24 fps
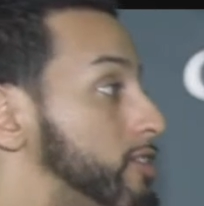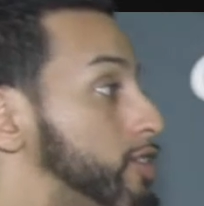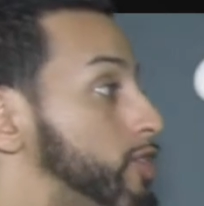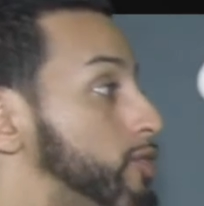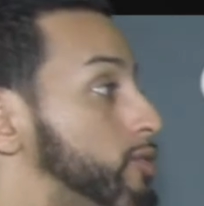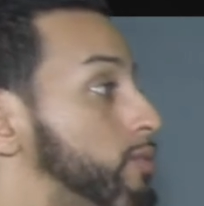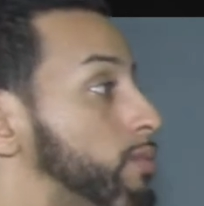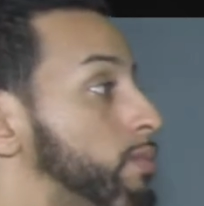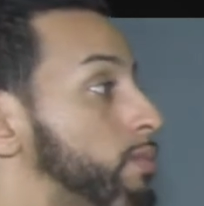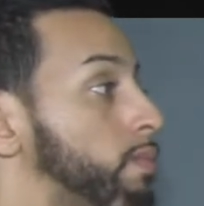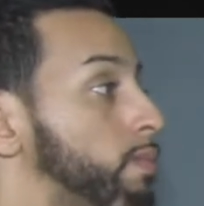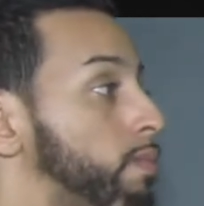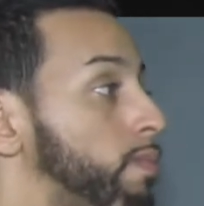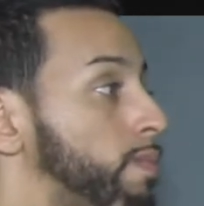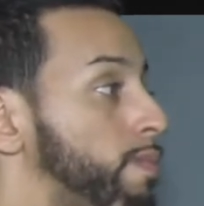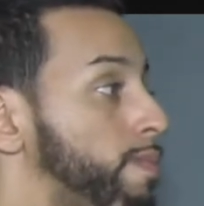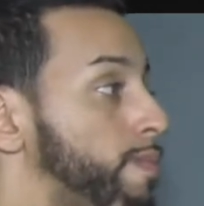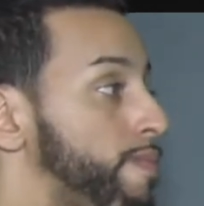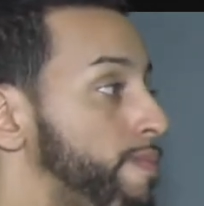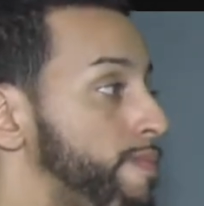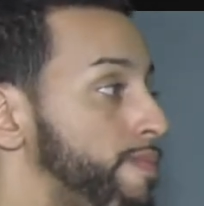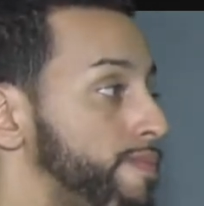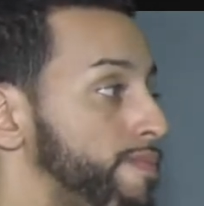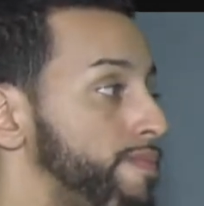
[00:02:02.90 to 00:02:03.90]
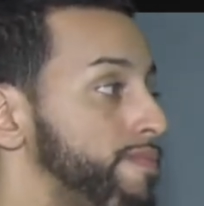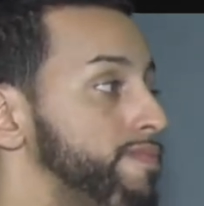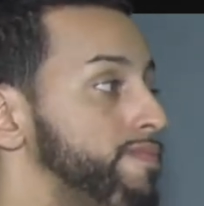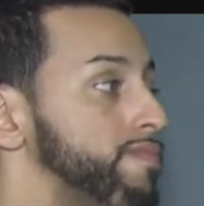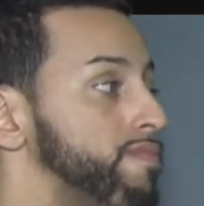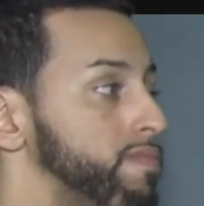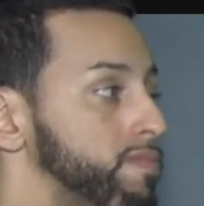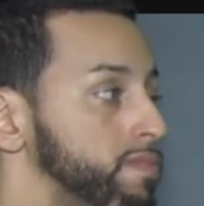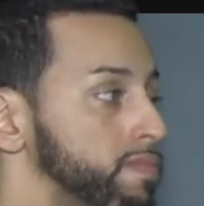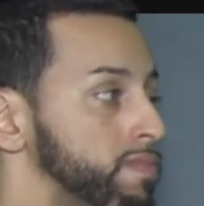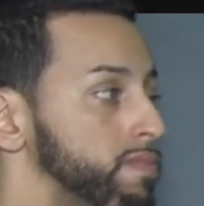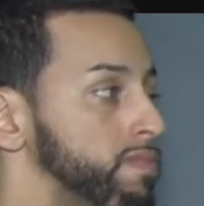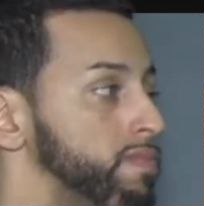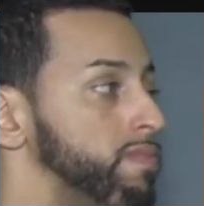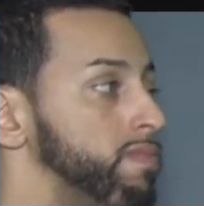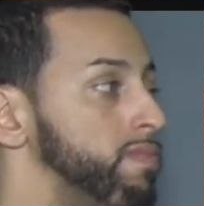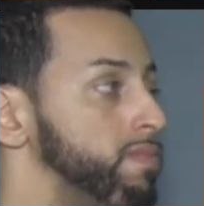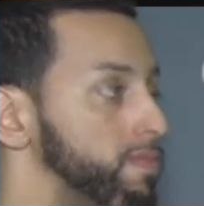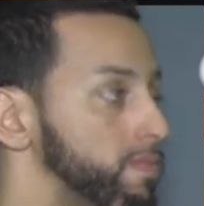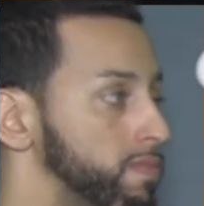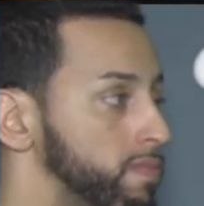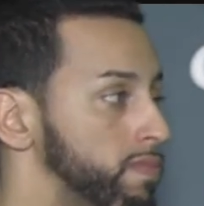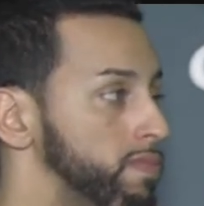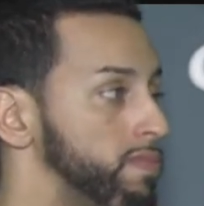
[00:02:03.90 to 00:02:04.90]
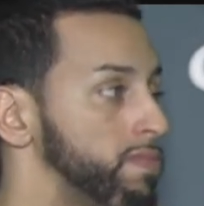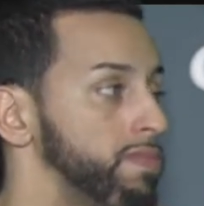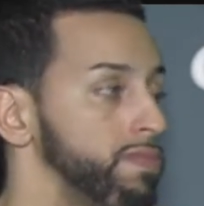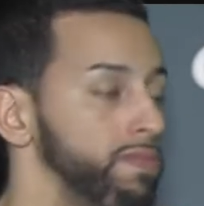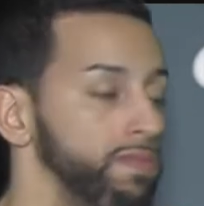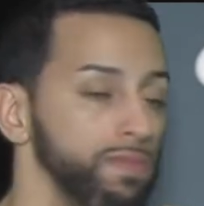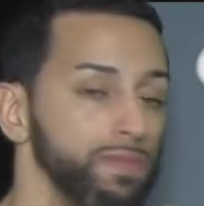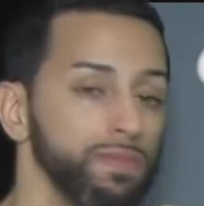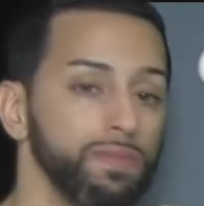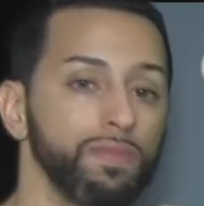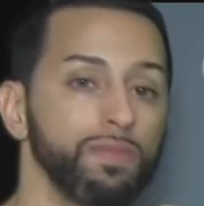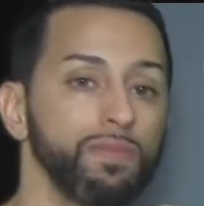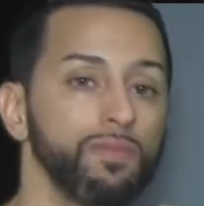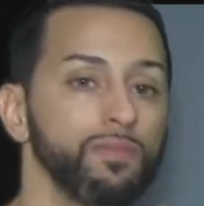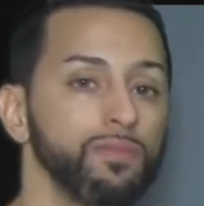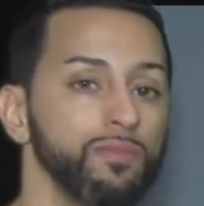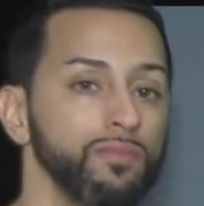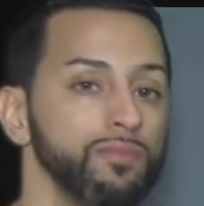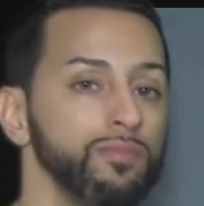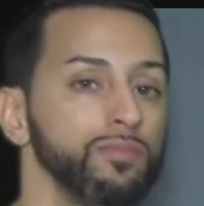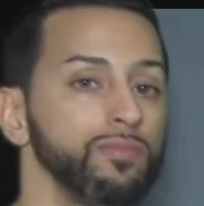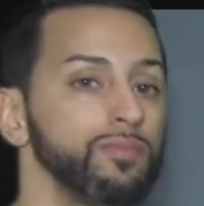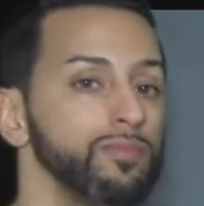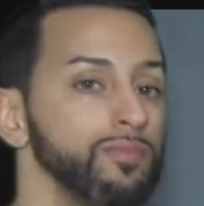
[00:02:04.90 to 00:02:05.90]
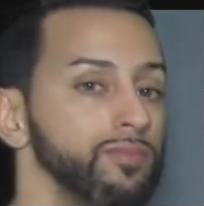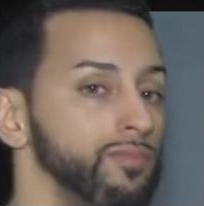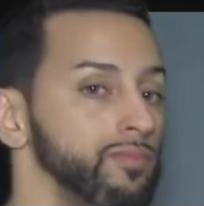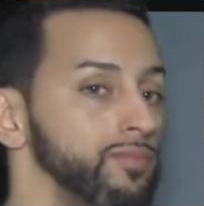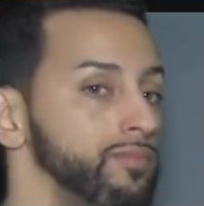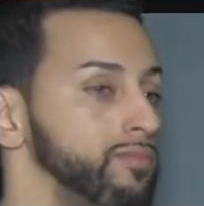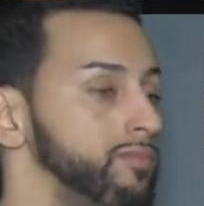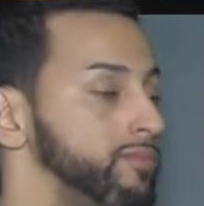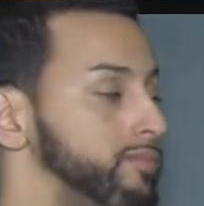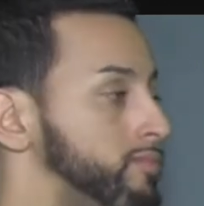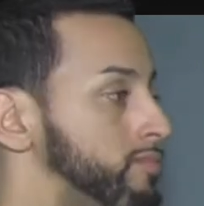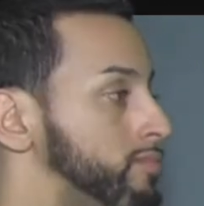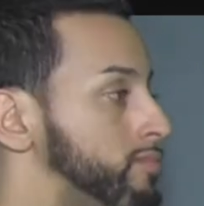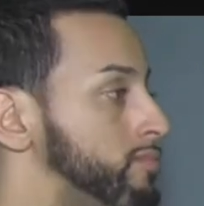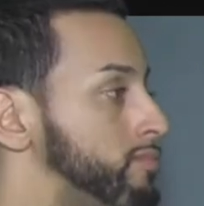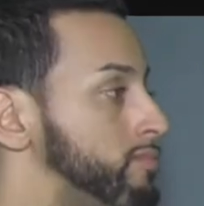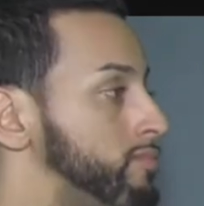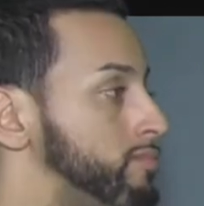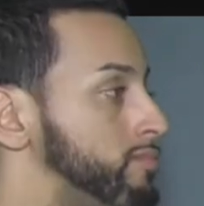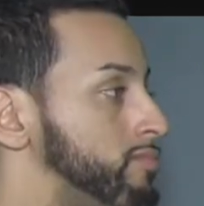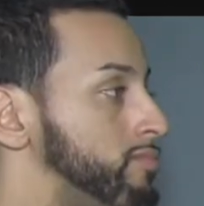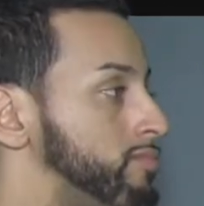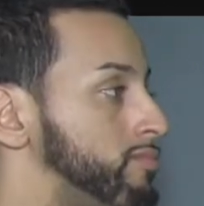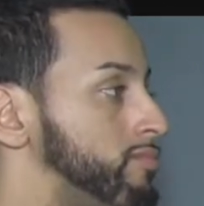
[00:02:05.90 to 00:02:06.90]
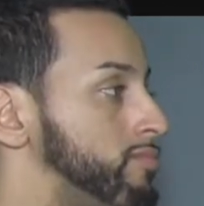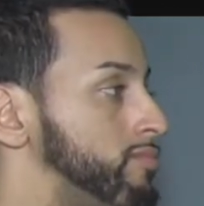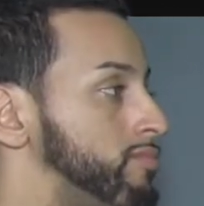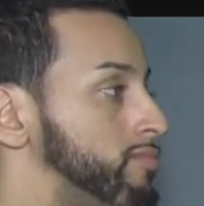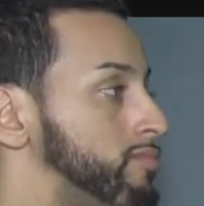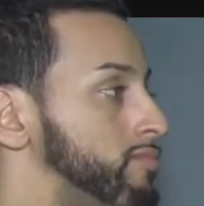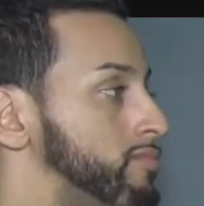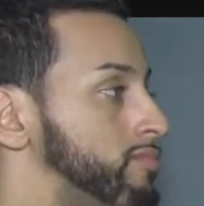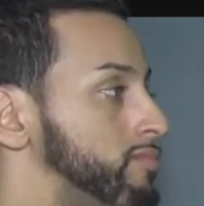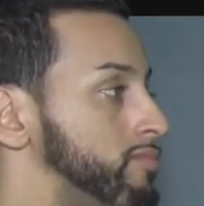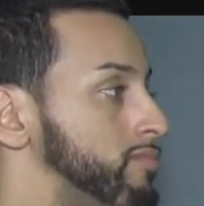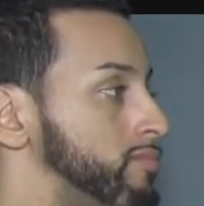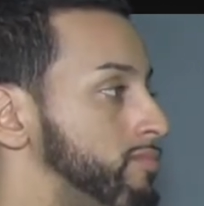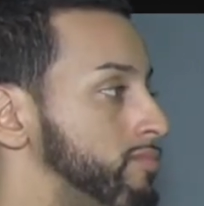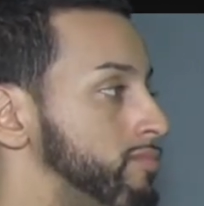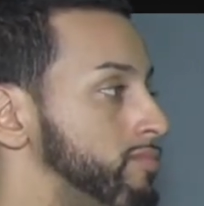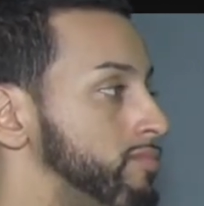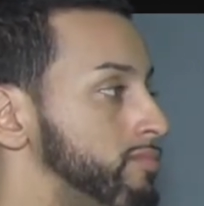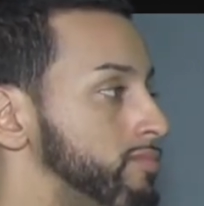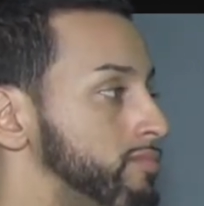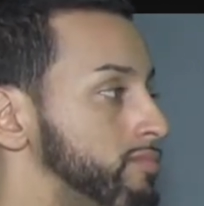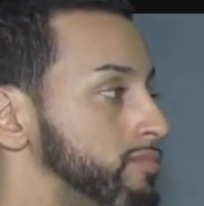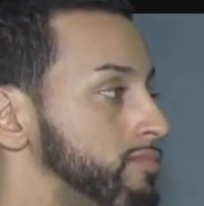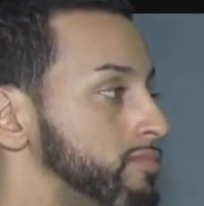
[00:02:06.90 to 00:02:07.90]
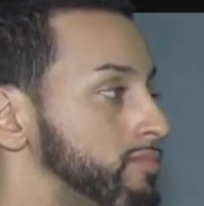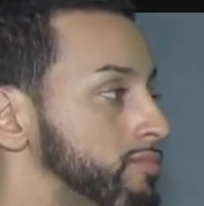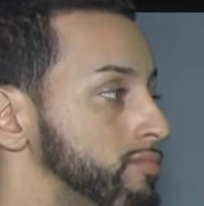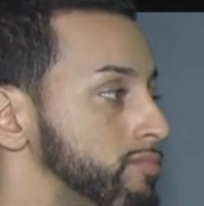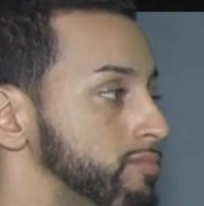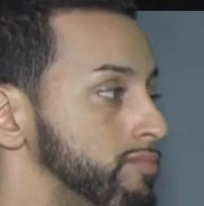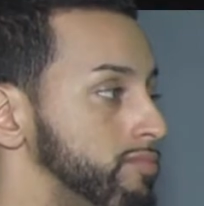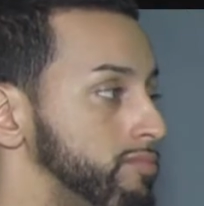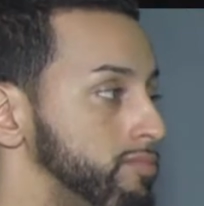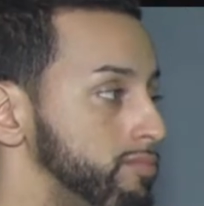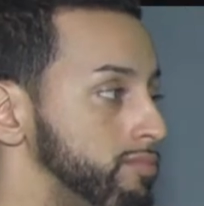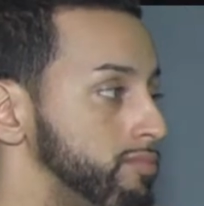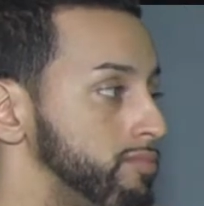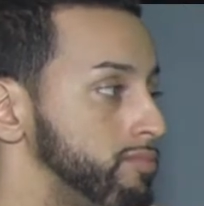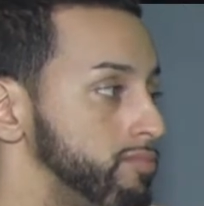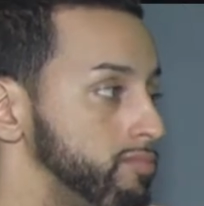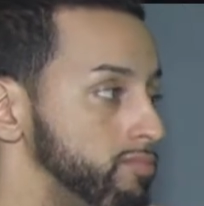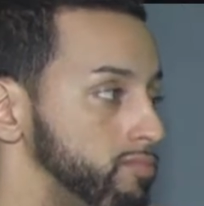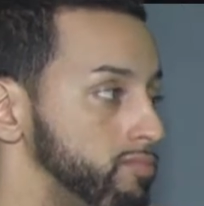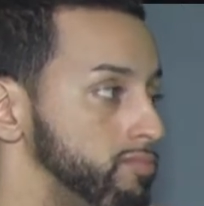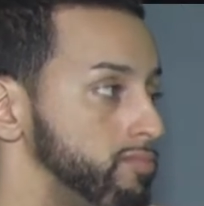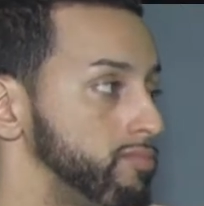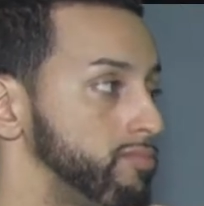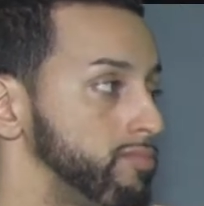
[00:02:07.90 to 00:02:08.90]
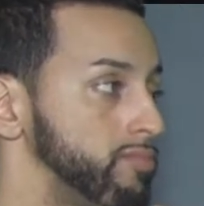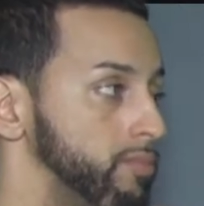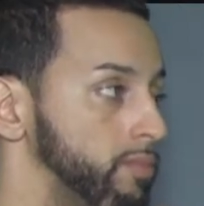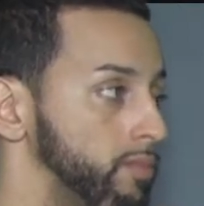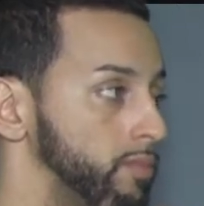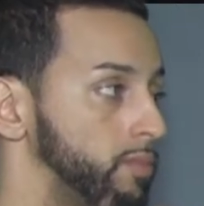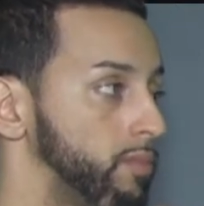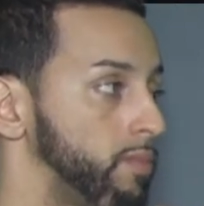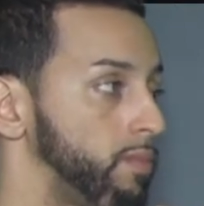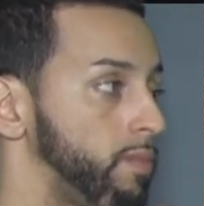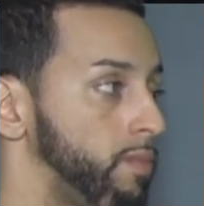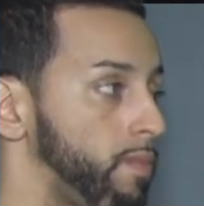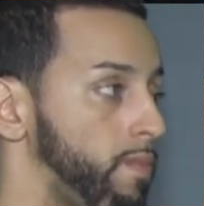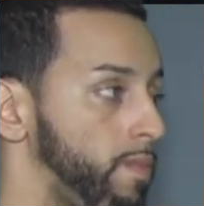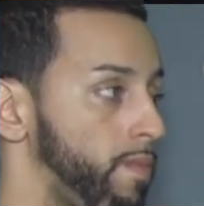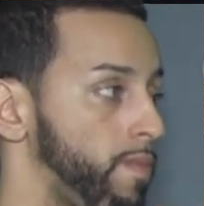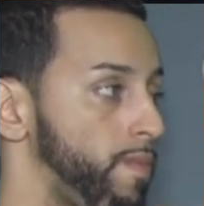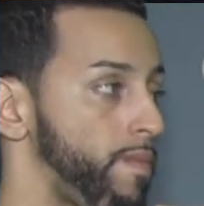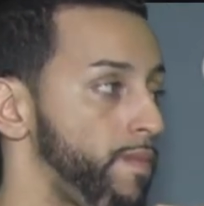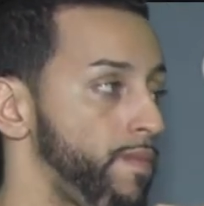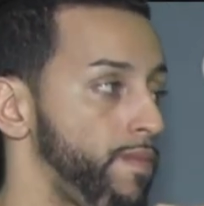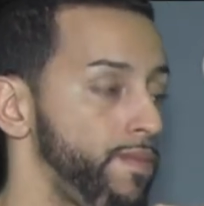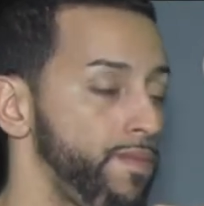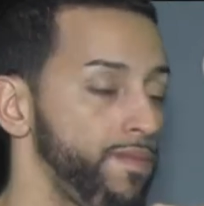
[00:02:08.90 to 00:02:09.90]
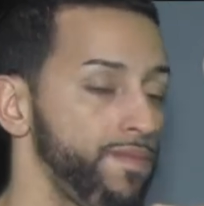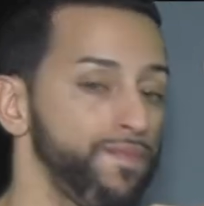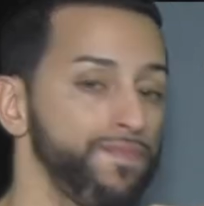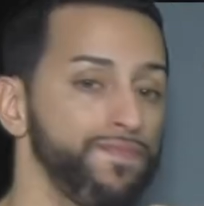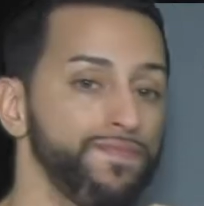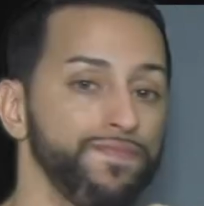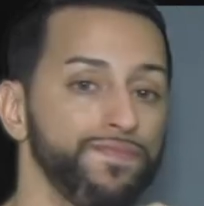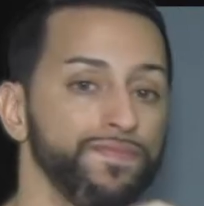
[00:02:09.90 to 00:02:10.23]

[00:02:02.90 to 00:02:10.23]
This person isn't speaking.